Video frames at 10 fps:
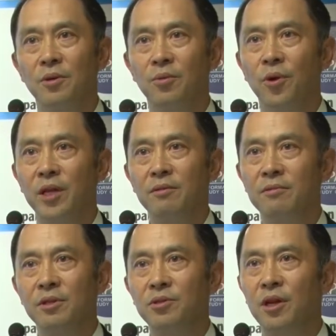
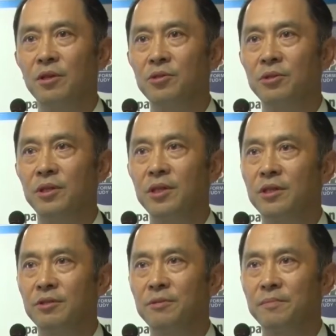what this country
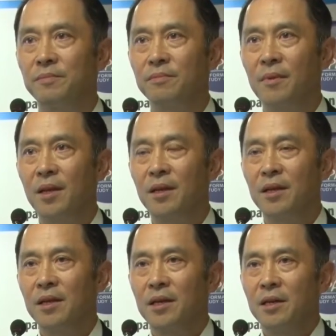is.
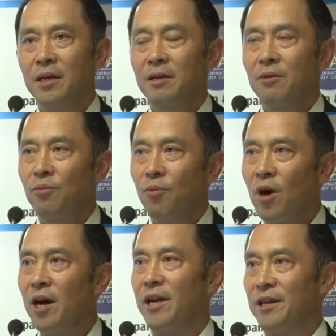
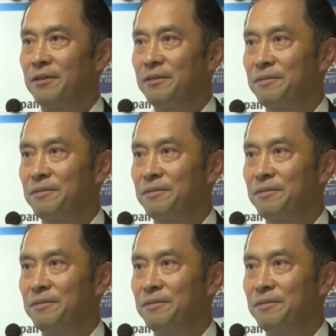Why?